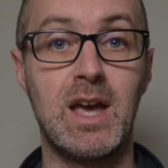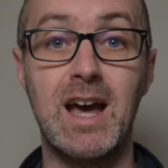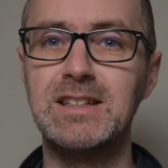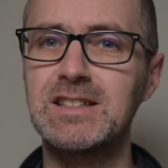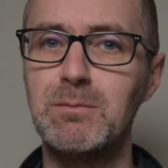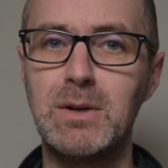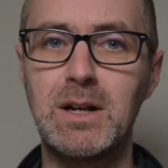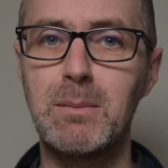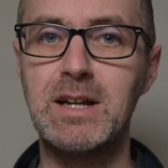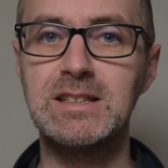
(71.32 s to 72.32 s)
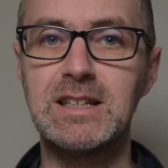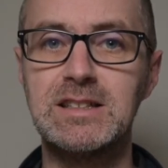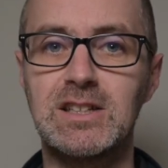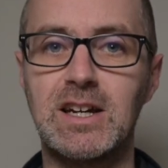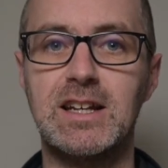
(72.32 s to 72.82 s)
And it's given me an amazing
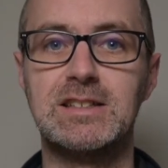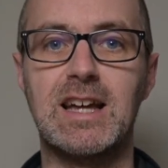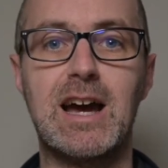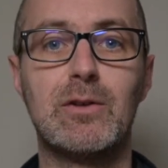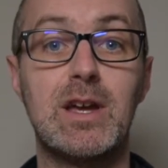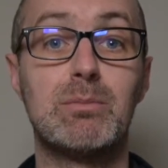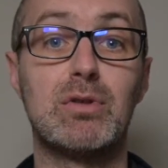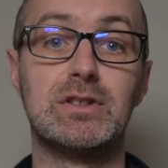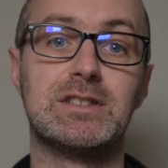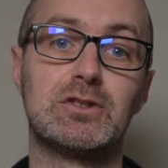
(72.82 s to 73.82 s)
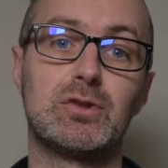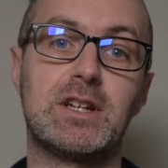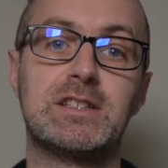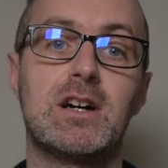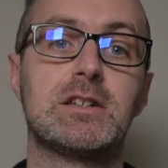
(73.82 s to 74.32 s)
insight into how they approach this
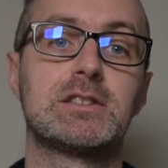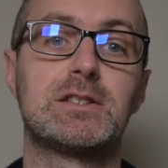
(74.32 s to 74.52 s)
tricky task.